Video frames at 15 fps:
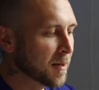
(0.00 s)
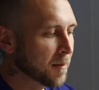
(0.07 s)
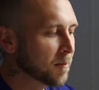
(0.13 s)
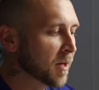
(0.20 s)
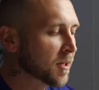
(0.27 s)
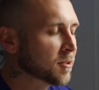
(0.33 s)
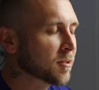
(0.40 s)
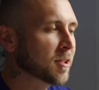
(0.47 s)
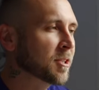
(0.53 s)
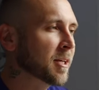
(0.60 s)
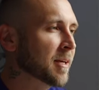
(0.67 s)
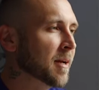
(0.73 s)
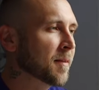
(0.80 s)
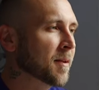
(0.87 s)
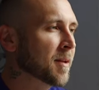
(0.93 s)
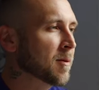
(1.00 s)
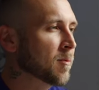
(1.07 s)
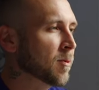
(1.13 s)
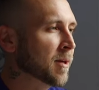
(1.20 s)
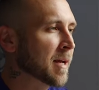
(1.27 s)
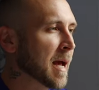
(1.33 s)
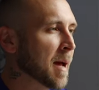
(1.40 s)
make sure to check out the
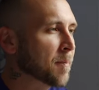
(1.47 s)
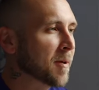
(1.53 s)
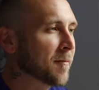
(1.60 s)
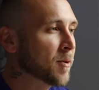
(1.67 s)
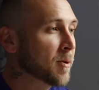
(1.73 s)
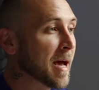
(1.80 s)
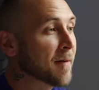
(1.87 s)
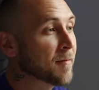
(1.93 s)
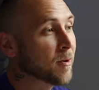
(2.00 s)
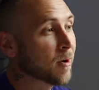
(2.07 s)
Network app if you haven't